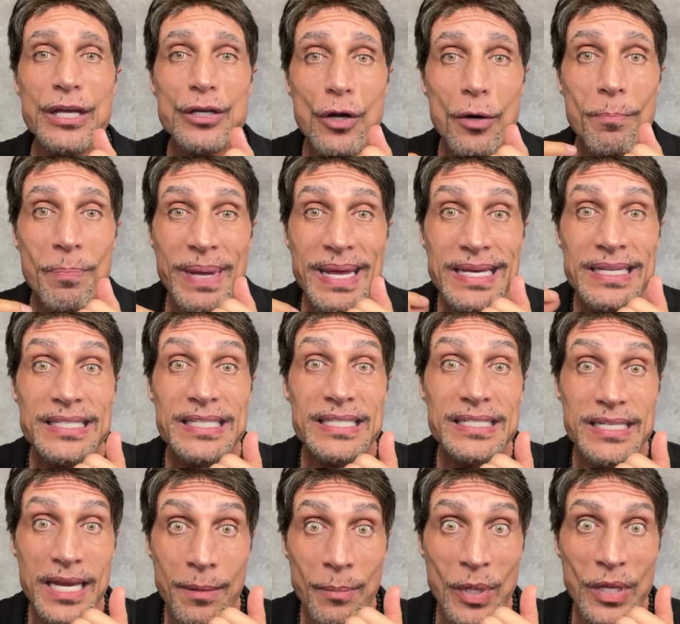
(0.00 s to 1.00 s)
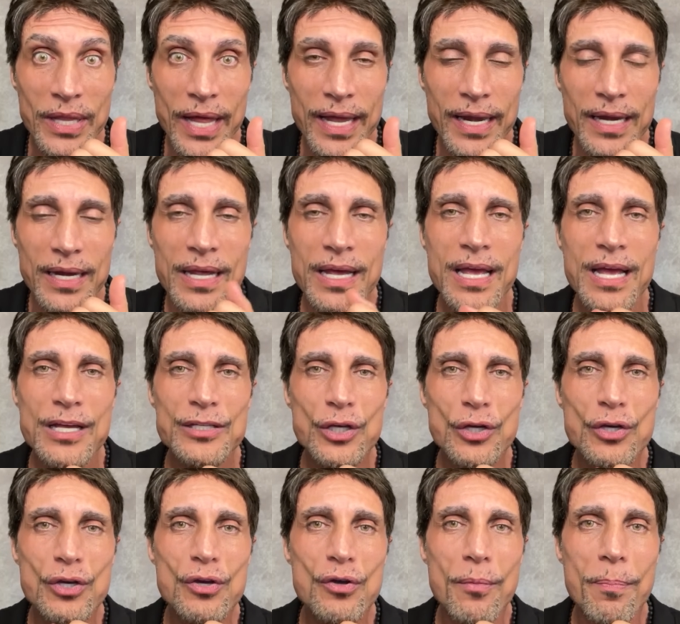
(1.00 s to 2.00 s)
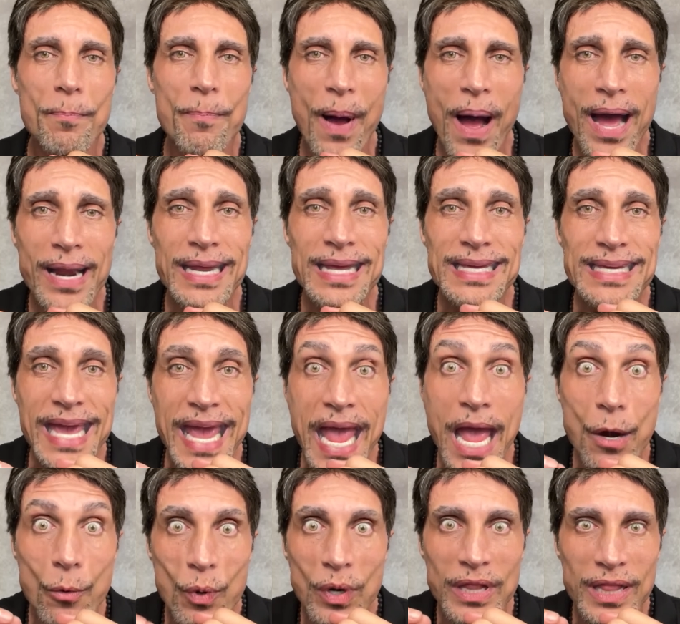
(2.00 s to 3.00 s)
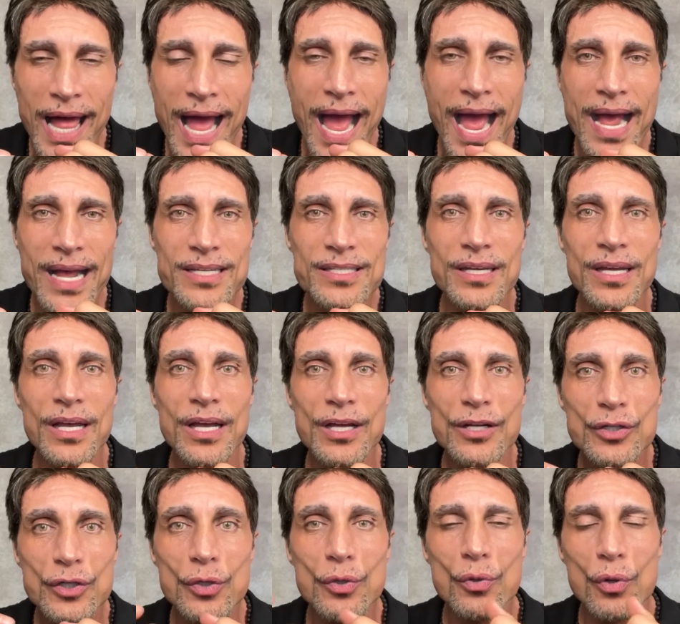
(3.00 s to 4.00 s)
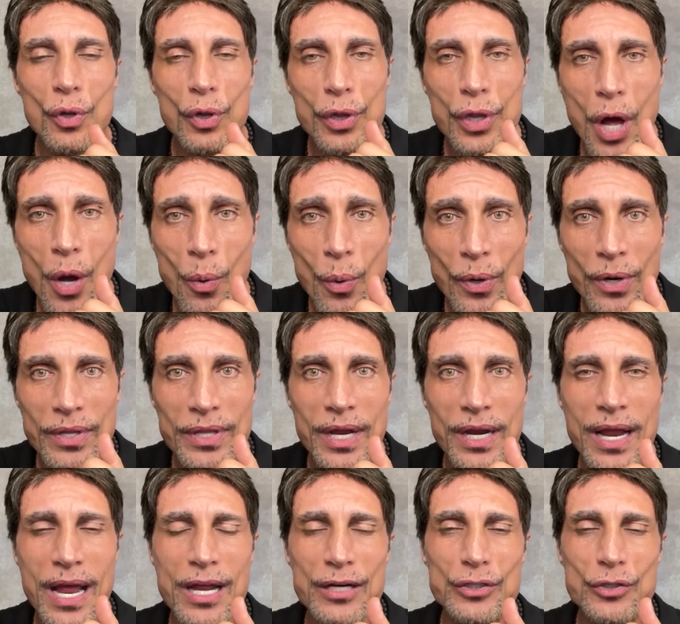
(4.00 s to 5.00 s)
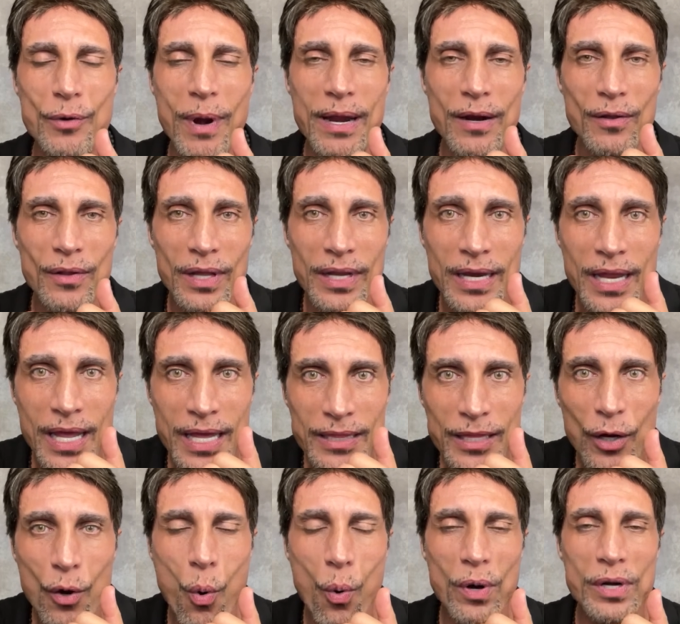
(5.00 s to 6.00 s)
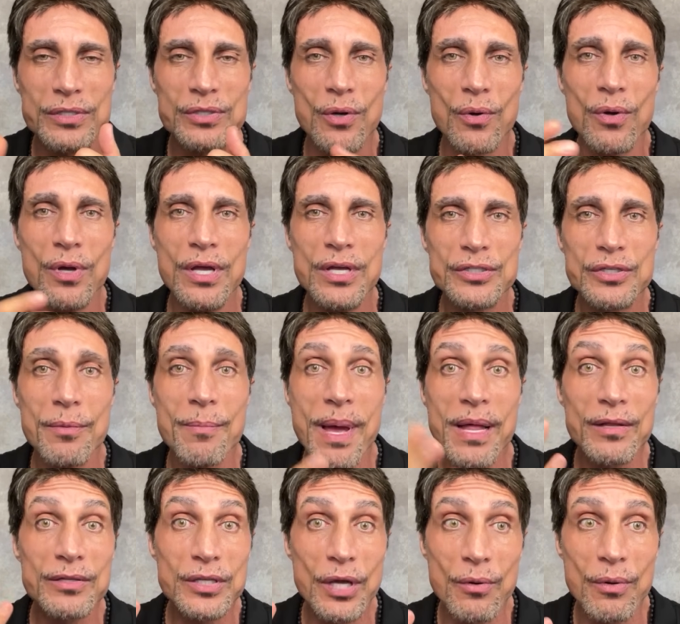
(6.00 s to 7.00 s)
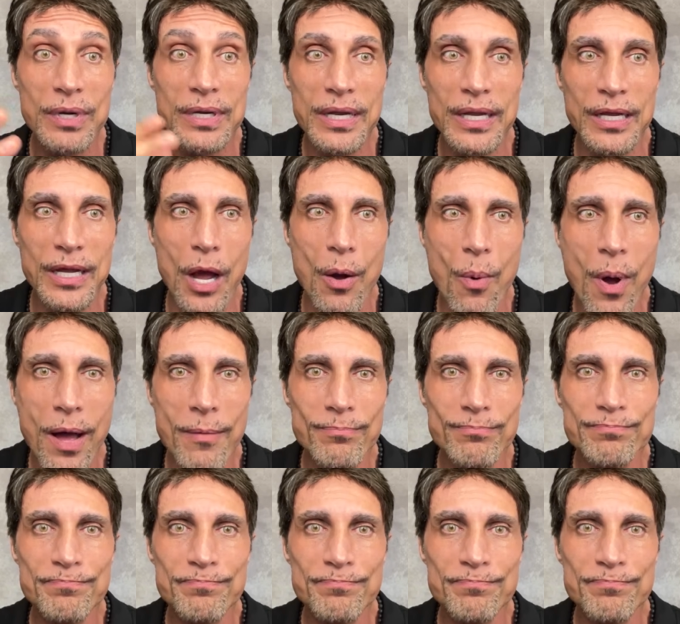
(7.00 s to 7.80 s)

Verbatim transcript: you're being stimulated. So your body can't relax to lower the adrenaline, the cortisol, so melatonin can go up.